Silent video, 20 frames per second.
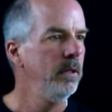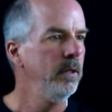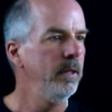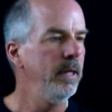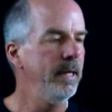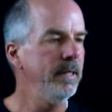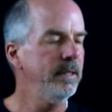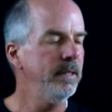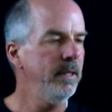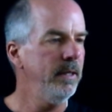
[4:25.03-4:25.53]

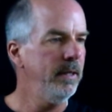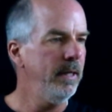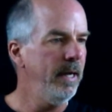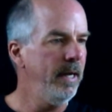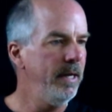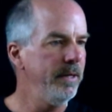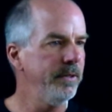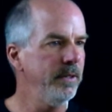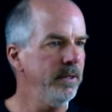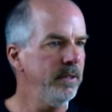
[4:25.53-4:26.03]
That's the
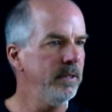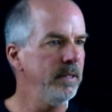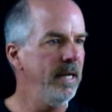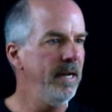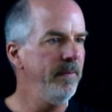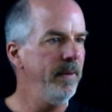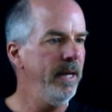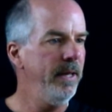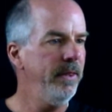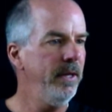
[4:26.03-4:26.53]
thousandths. Now I'm
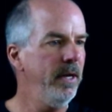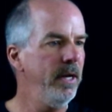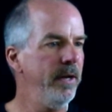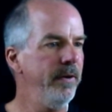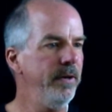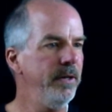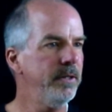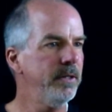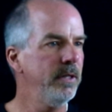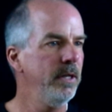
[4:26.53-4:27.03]
going to add the
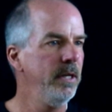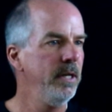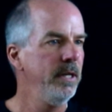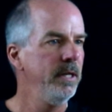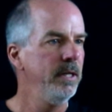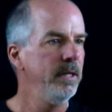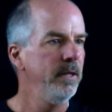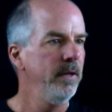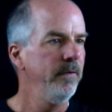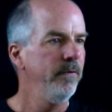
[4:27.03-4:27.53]
hundredths.
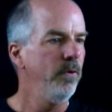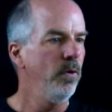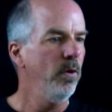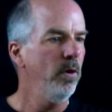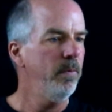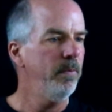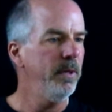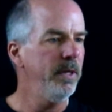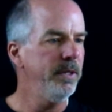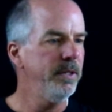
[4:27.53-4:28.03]
4
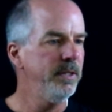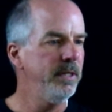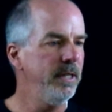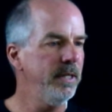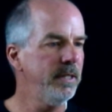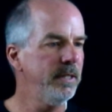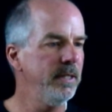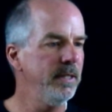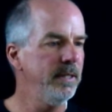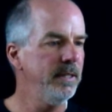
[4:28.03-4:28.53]
plus
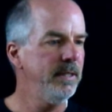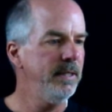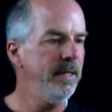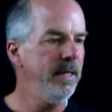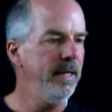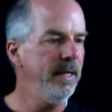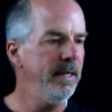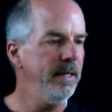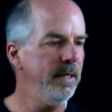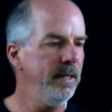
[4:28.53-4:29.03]
6 is
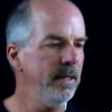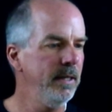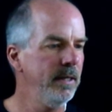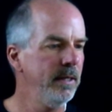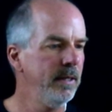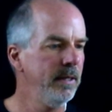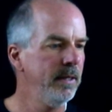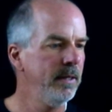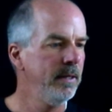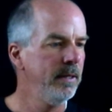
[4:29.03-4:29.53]
10.
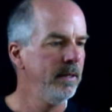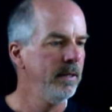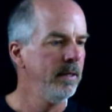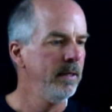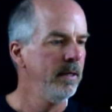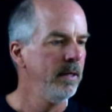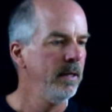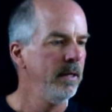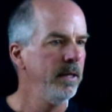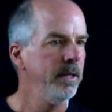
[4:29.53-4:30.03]

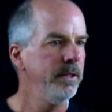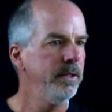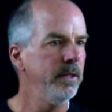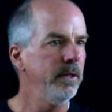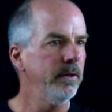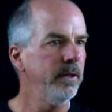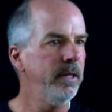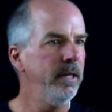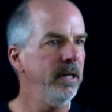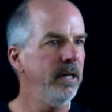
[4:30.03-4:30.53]
So
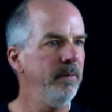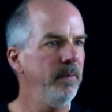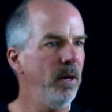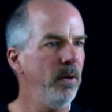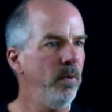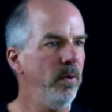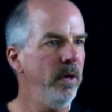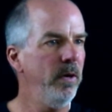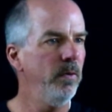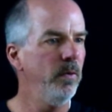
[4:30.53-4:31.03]
carry my
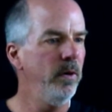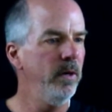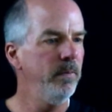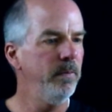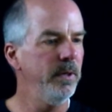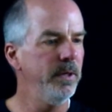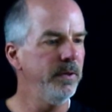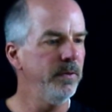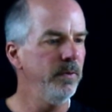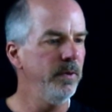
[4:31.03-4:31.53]
1. 1
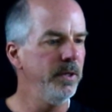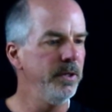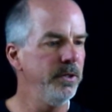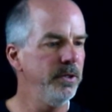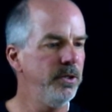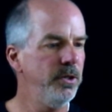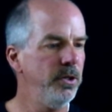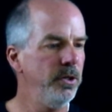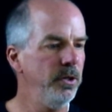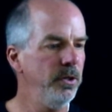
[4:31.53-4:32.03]
plus 1 is
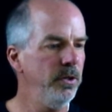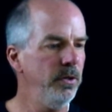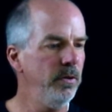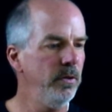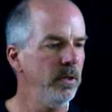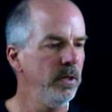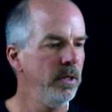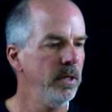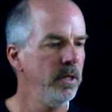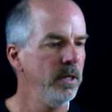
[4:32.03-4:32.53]
2.
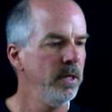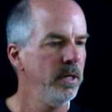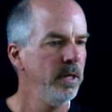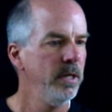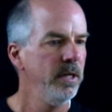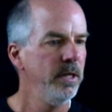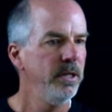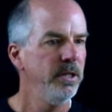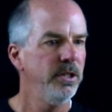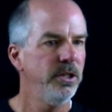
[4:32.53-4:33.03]

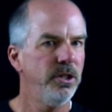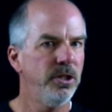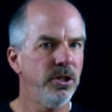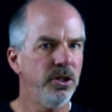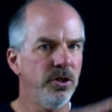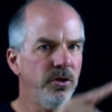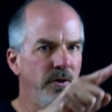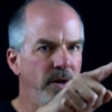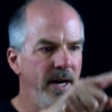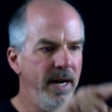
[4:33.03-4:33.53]

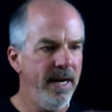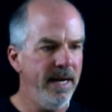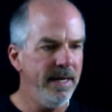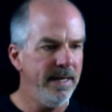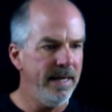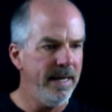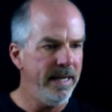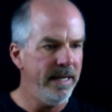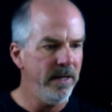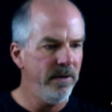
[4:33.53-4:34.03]
Straight
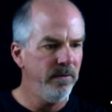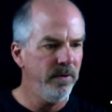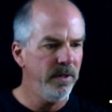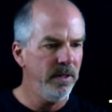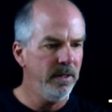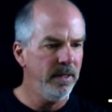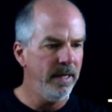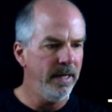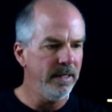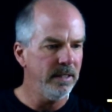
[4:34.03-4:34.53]
down with the
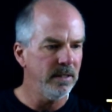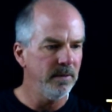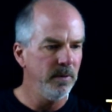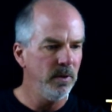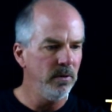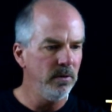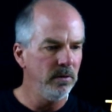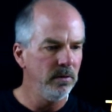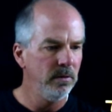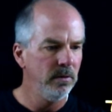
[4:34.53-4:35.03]

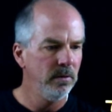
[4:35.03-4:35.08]
decimal.